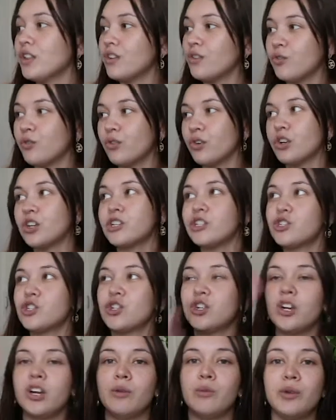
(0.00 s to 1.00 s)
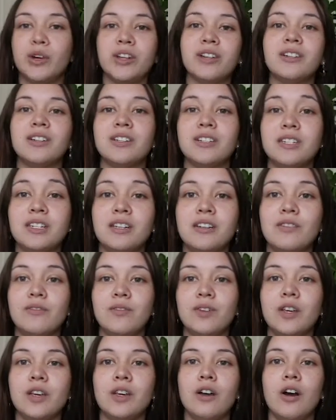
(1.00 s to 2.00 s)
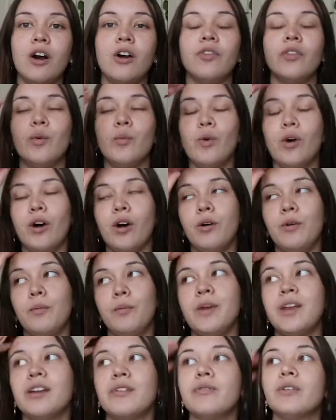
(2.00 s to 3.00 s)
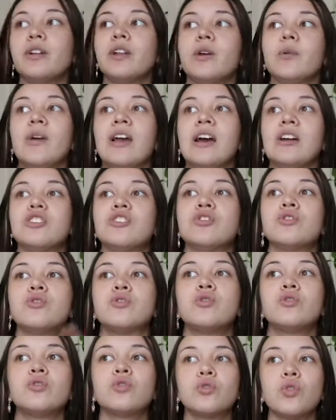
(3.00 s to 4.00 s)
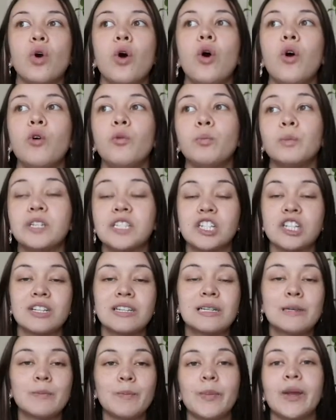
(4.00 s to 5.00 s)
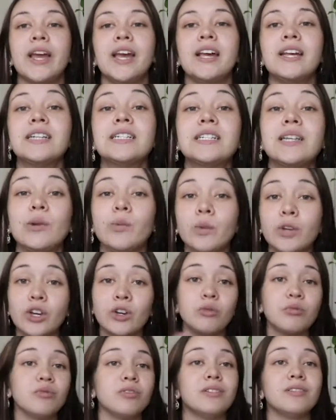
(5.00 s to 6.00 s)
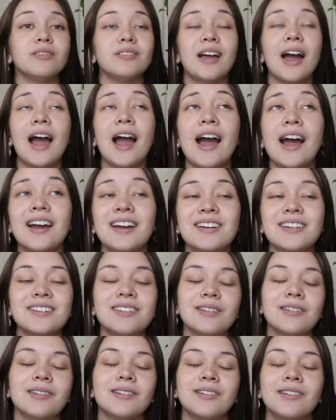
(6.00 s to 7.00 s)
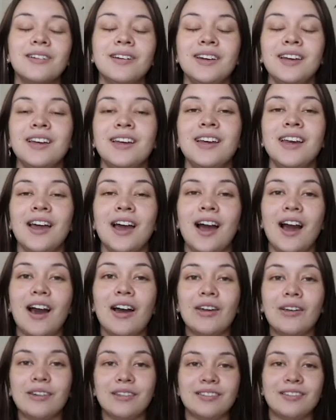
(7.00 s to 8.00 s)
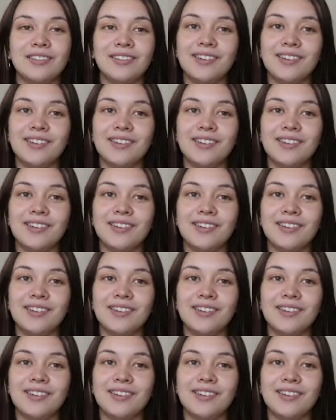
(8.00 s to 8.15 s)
the furniture and putting the TV on the wall made it feel like we had so much space and we could relax, and I